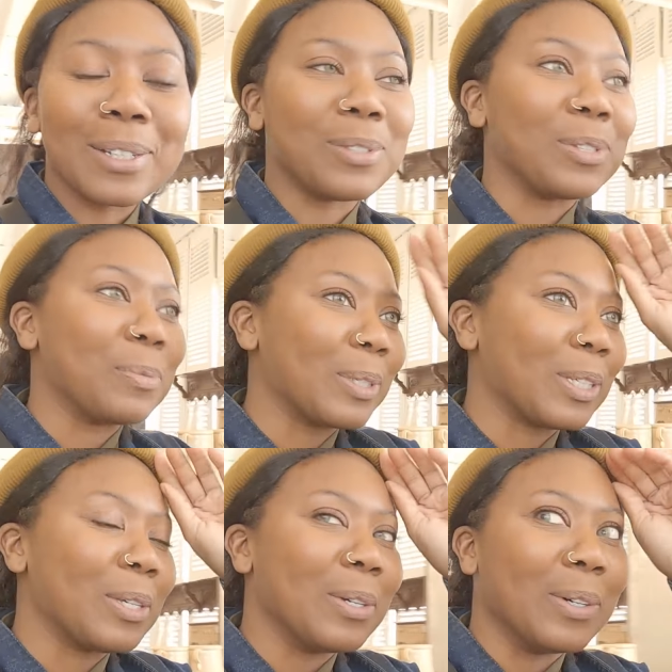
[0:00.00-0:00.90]
is super
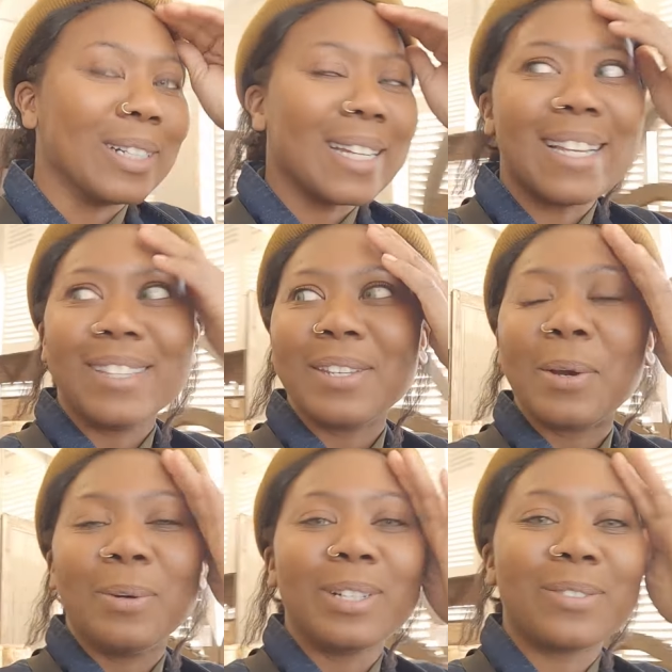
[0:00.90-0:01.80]
cute, and the
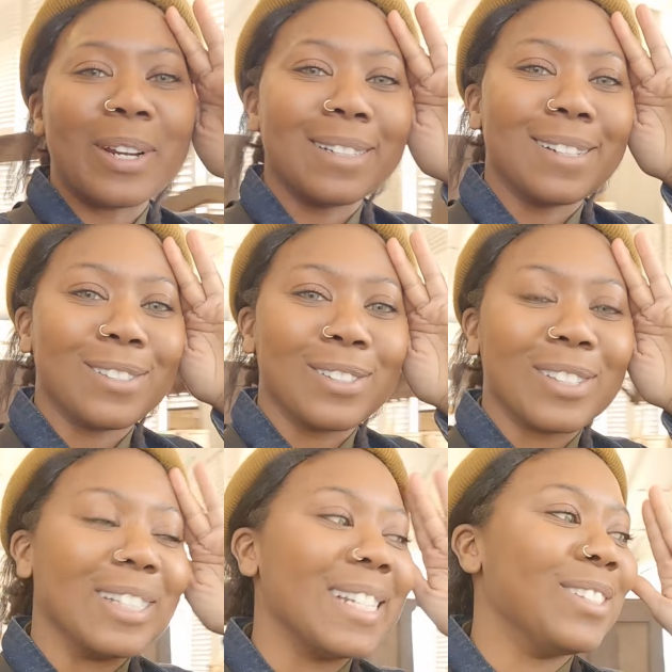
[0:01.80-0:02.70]
owner recognized
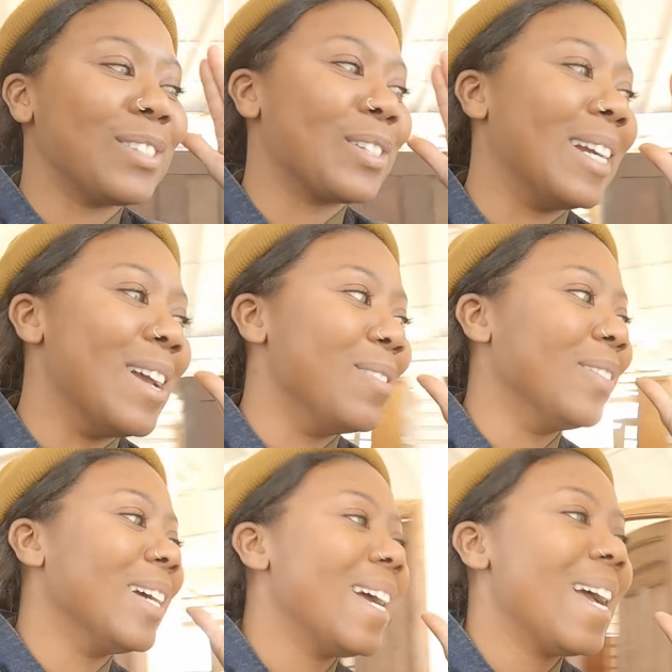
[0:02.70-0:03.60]
us on
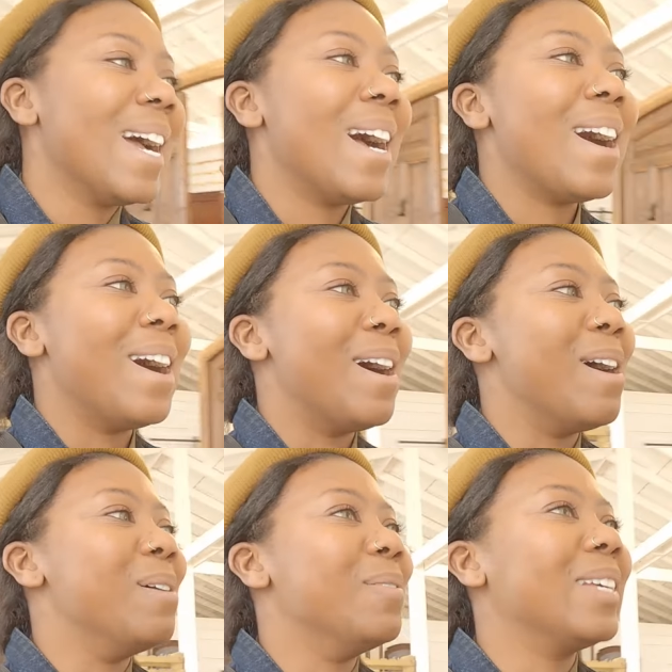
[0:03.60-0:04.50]
Instagram.
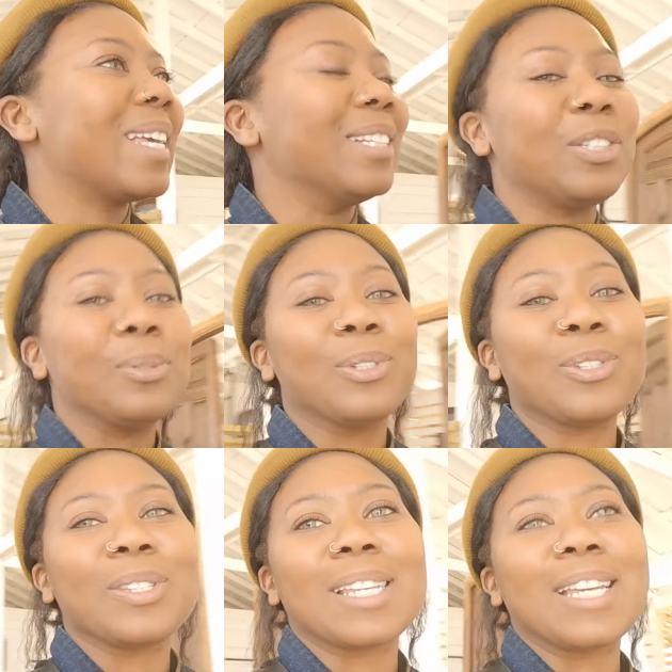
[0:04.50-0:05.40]
Uh, and she
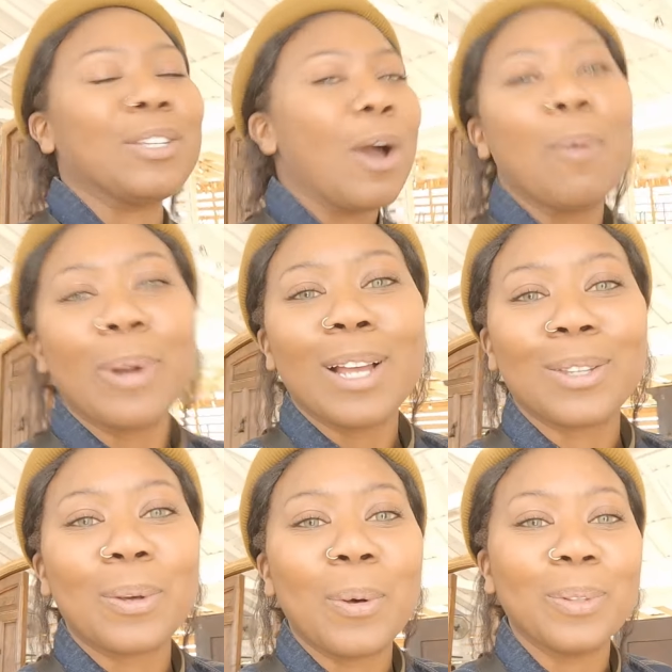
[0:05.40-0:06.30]
was just like, "Y'all brought
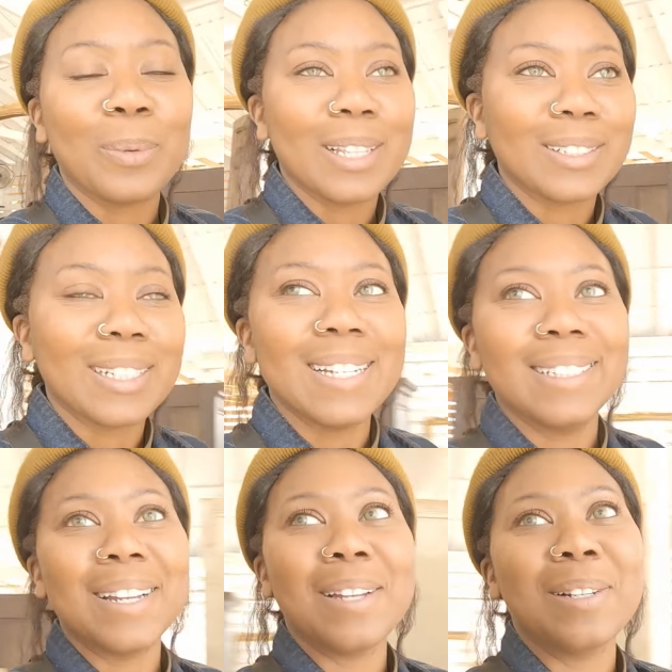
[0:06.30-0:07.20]
the cold weather
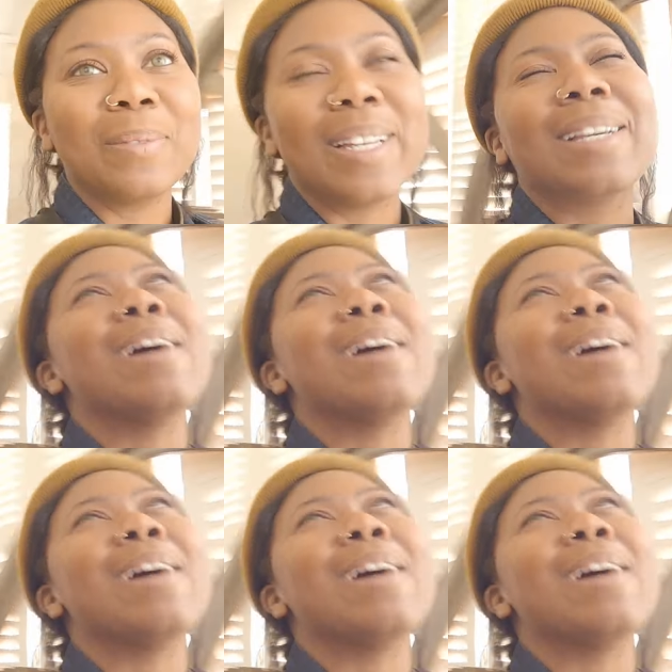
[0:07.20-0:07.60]
in," and I'm like,